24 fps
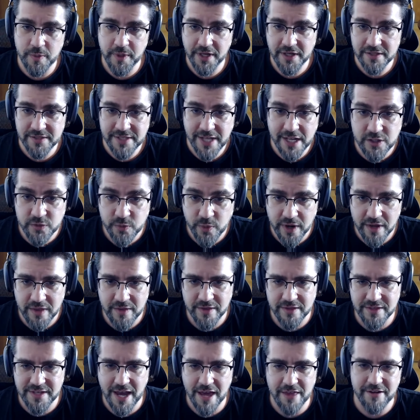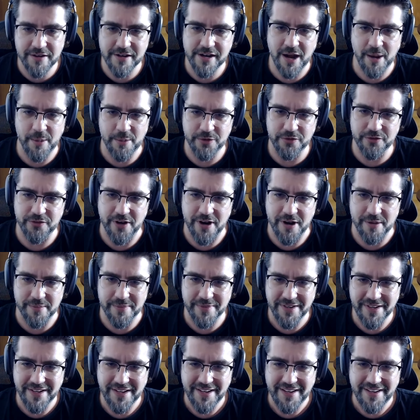because that's where the tether comes from.
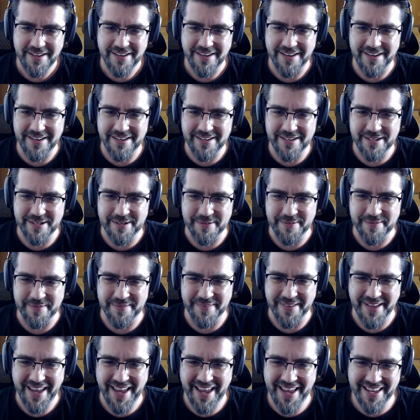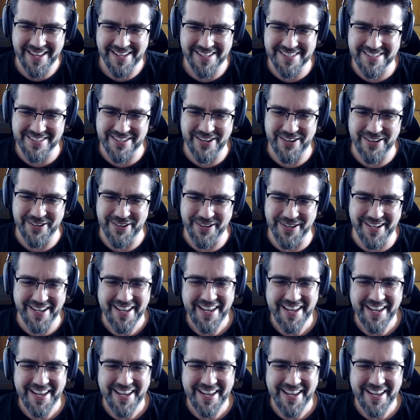Um, and so